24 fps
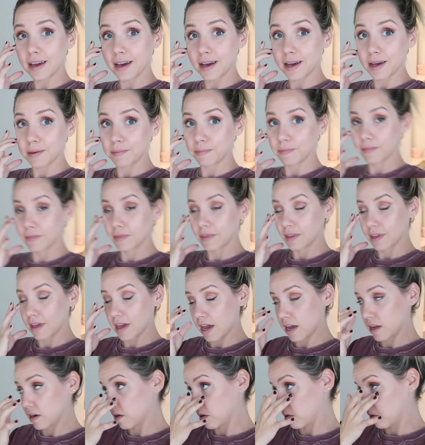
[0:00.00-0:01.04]
um,
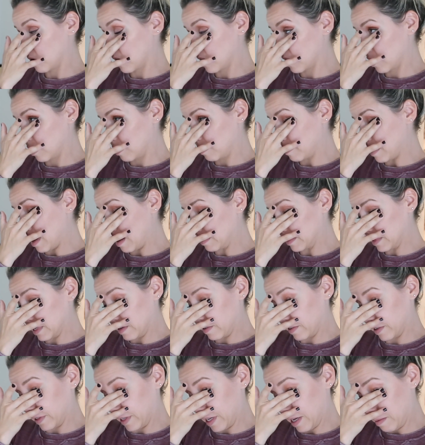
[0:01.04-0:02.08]
I know other moms can
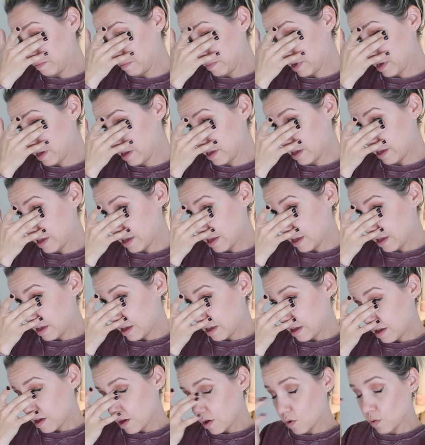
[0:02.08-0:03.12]
relate, but
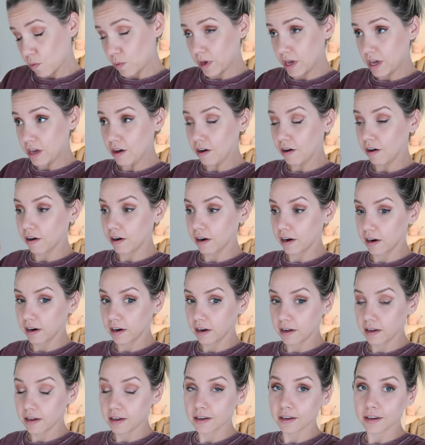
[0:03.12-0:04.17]
we
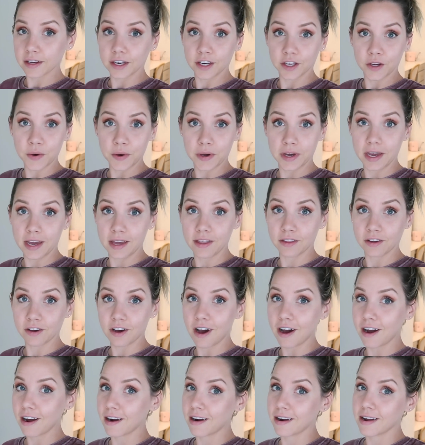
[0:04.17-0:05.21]
are gonna go get in the
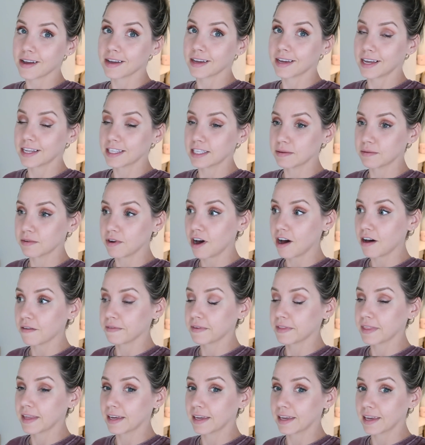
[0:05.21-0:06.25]
car, get some
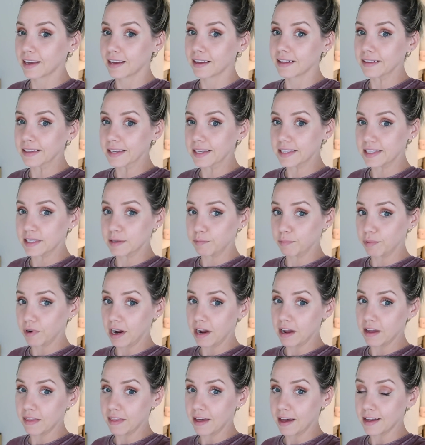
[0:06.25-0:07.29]
coffee, then get cleats and
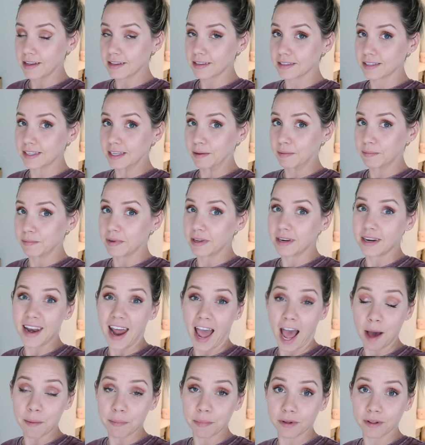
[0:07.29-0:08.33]
pray that some
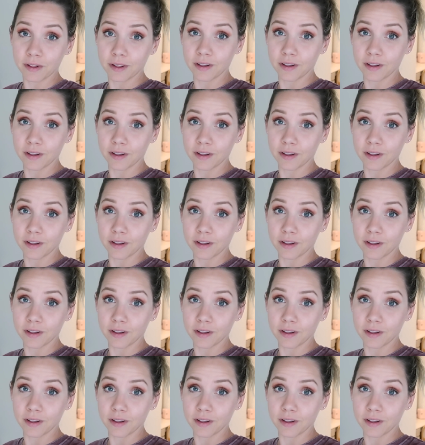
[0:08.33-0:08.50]
nap